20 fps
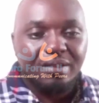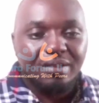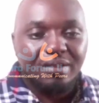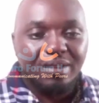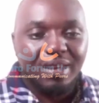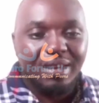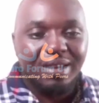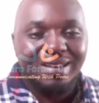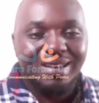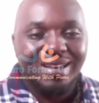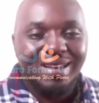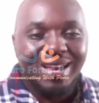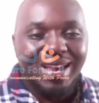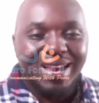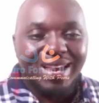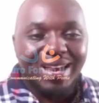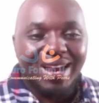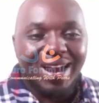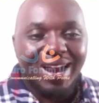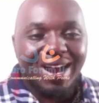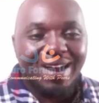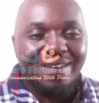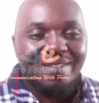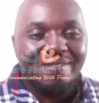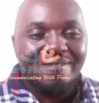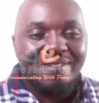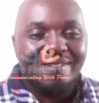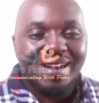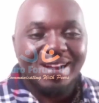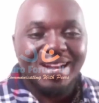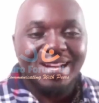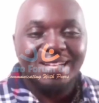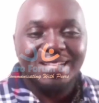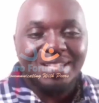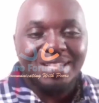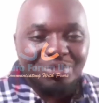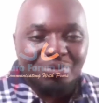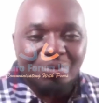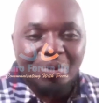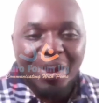
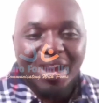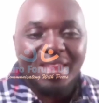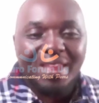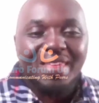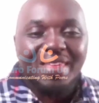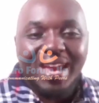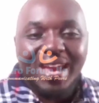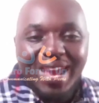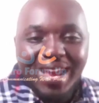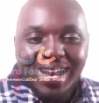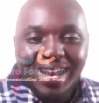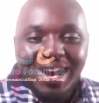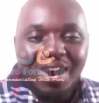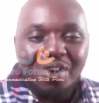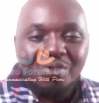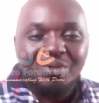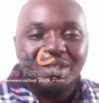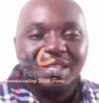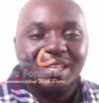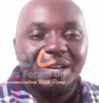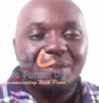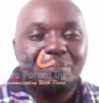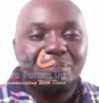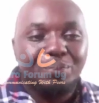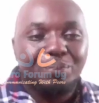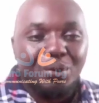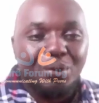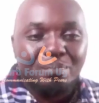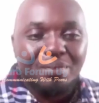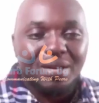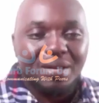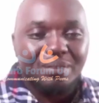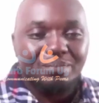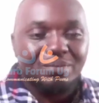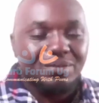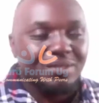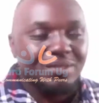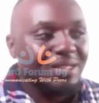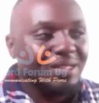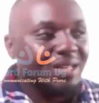it is where they encounter
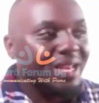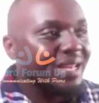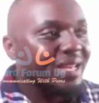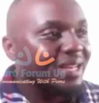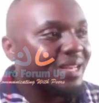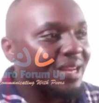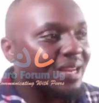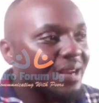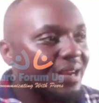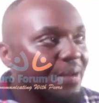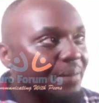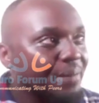problems like